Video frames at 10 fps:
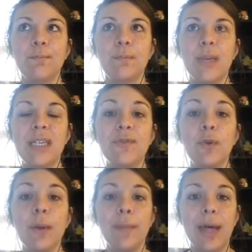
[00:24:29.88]
it's
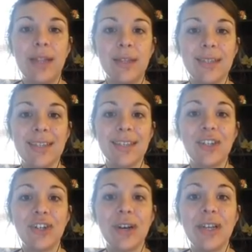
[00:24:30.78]
4 months.
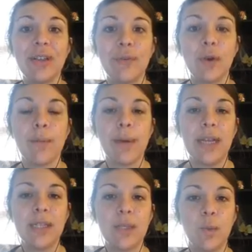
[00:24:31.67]
During the 4
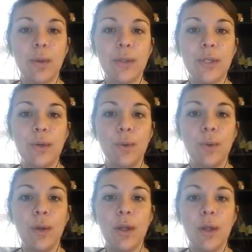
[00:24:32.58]
months, we'll do
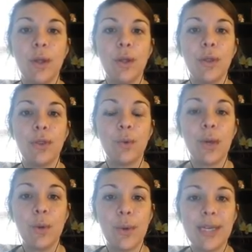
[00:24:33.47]
3 weeks